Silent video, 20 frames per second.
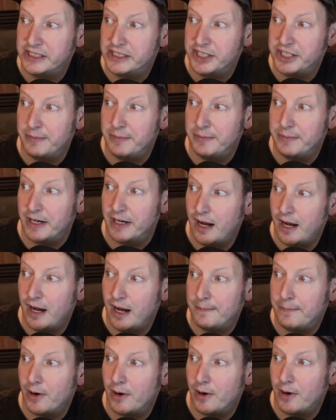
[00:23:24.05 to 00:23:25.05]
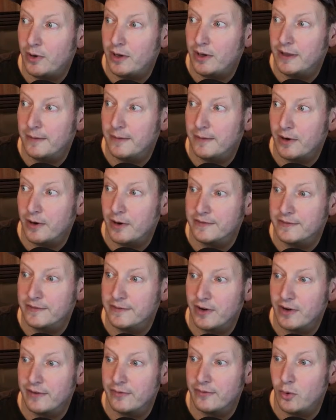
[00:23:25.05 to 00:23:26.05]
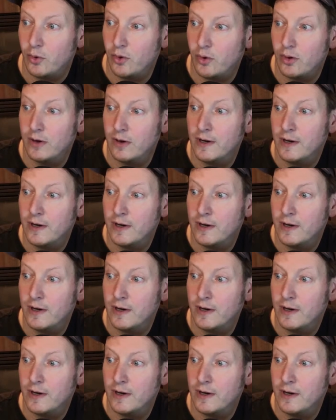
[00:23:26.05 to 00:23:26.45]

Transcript: Mikami Part 1, The Birth of Survival Horror.